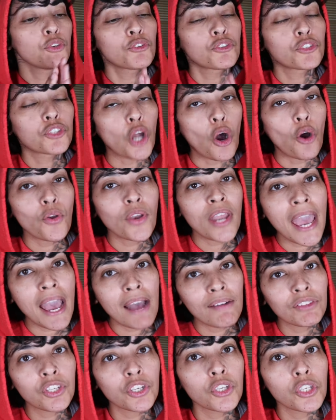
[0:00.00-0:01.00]
You don't
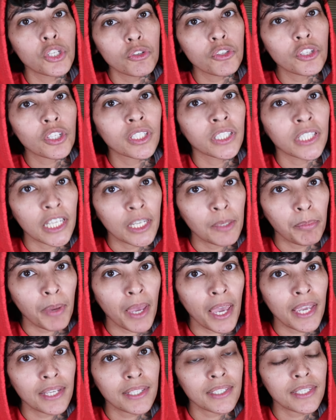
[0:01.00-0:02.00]
have to use
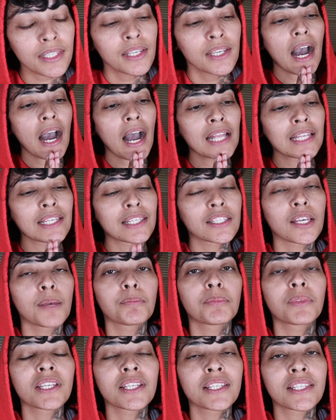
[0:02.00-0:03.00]
clickbait on
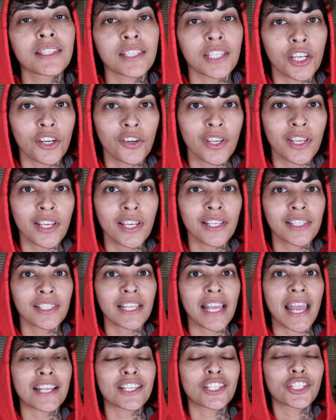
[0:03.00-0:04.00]
something
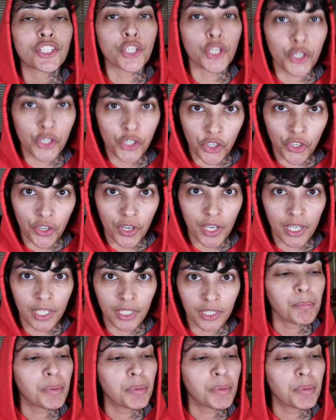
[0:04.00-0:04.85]
serious as surgery.